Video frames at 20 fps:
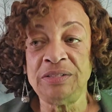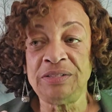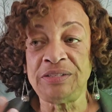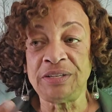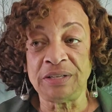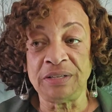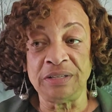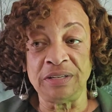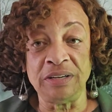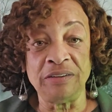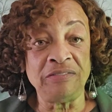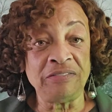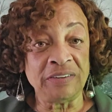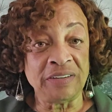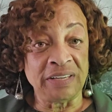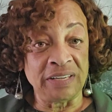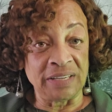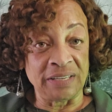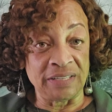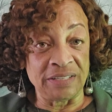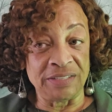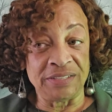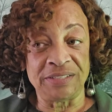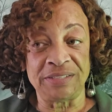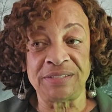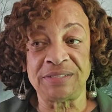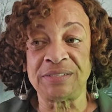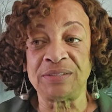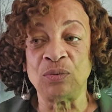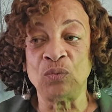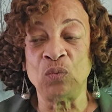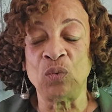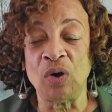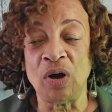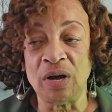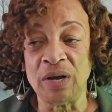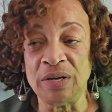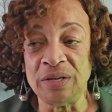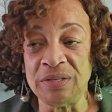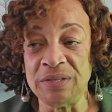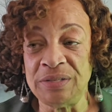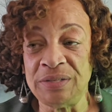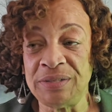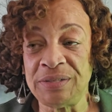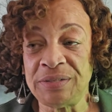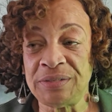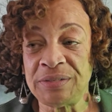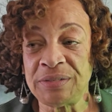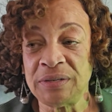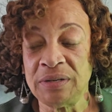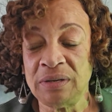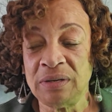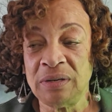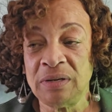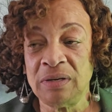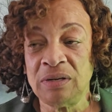significance was